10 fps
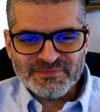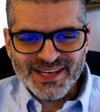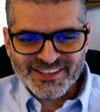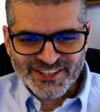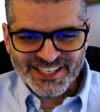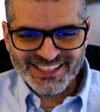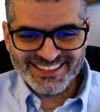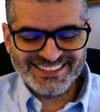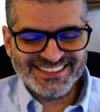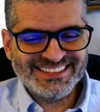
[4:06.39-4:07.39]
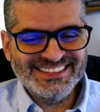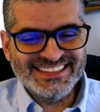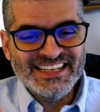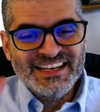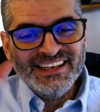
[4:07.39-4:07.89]
better
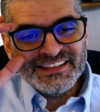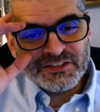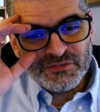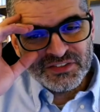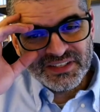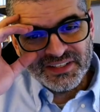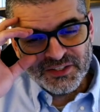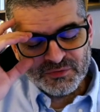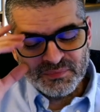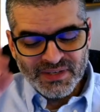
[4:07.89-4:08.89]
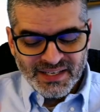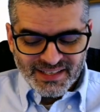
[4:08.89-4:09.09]
than physicalism.